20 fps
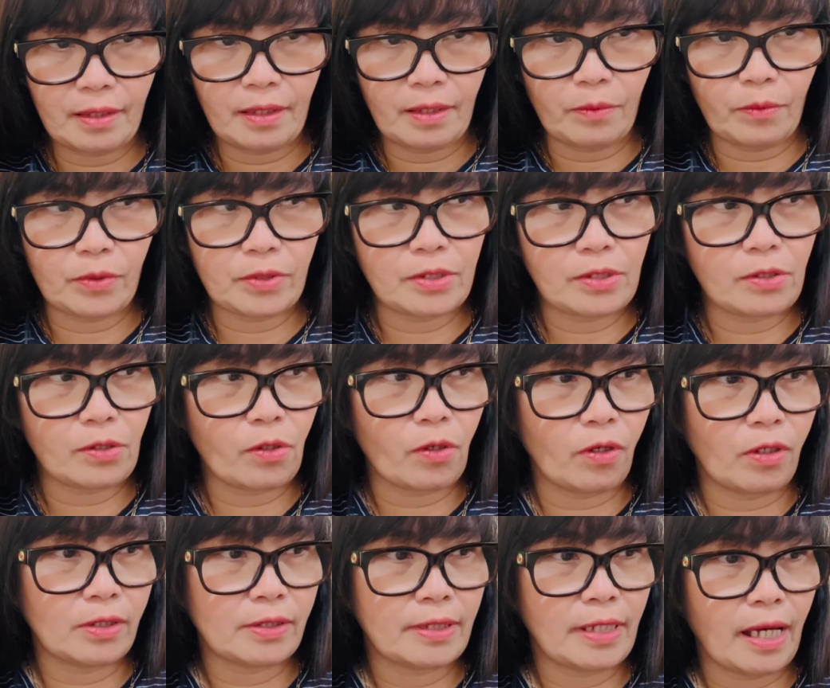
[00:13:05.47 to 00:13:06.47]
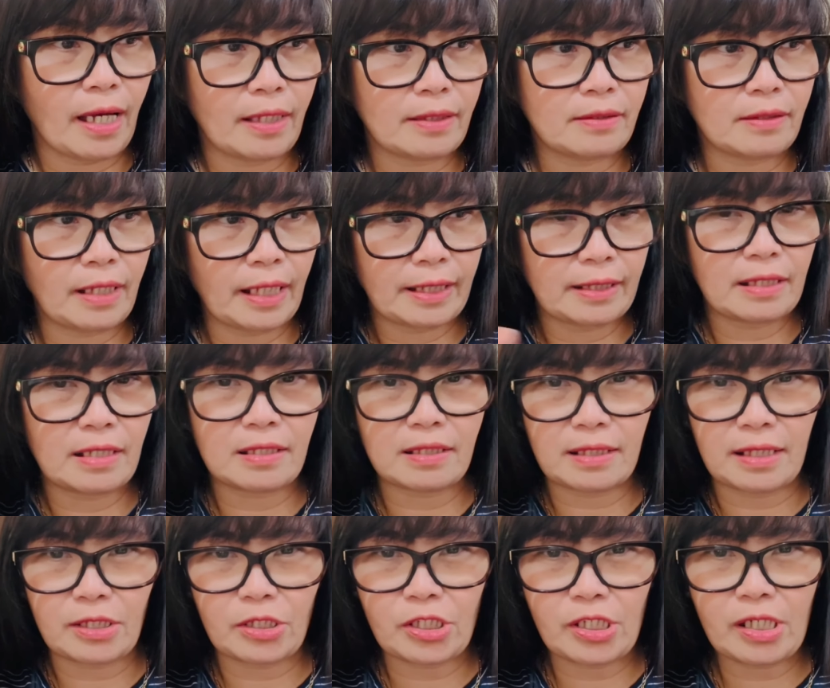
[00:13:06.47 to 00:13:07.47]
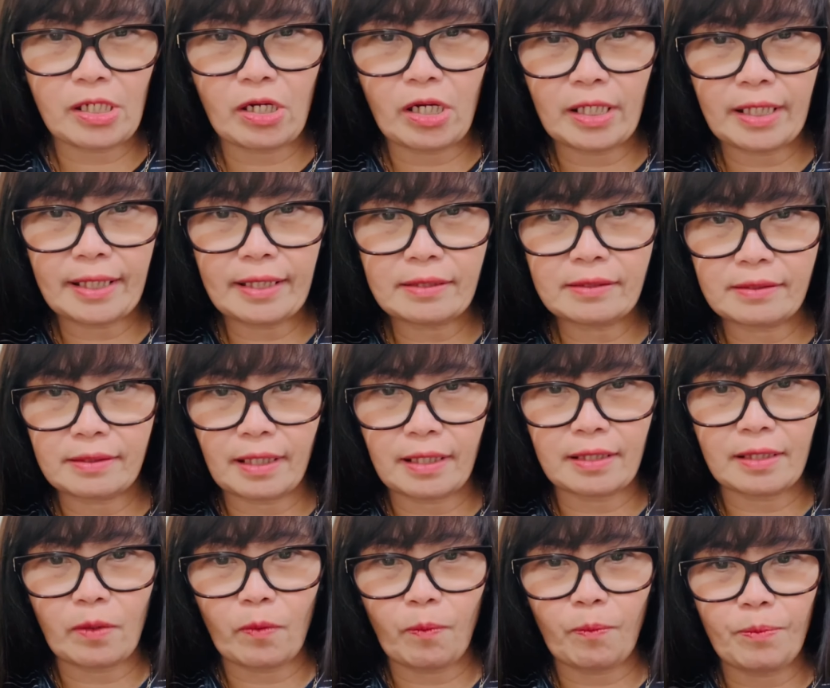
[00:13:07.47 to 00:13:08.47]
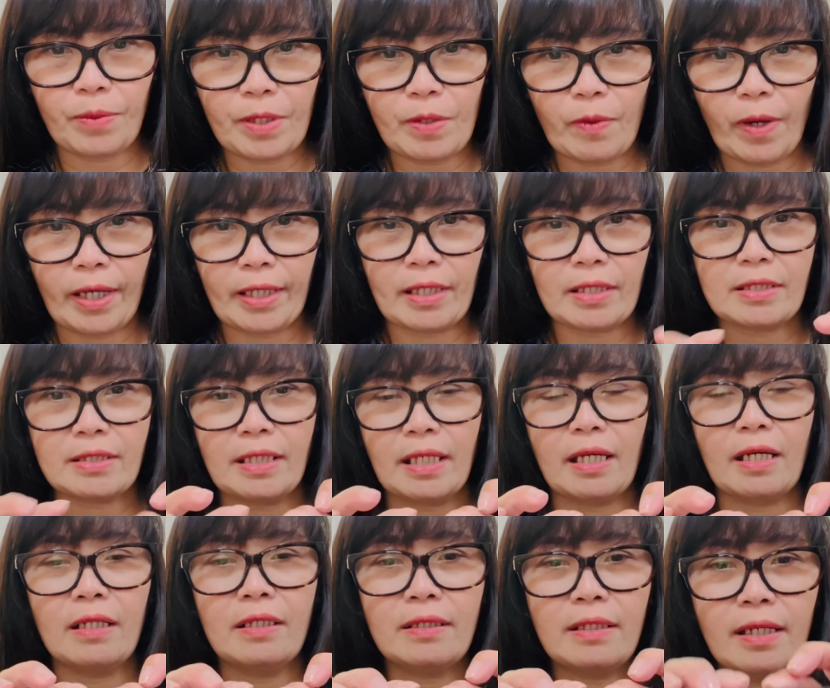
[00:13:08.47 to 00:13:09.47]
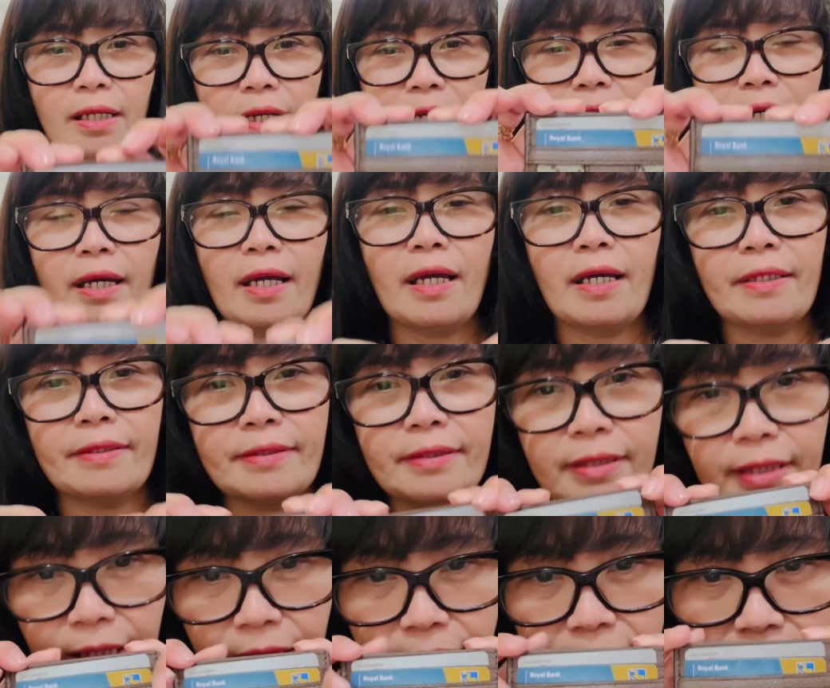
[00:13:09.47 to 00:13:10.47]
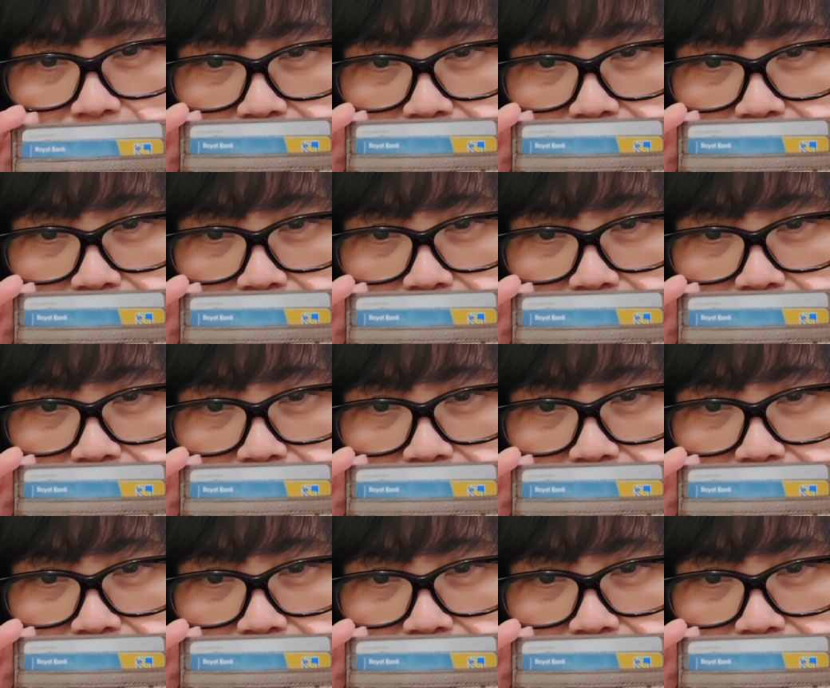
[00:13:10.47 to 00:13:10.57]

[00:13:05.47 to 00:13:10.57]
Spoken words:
what do you call that, like the stitching on it, and the big YSL. This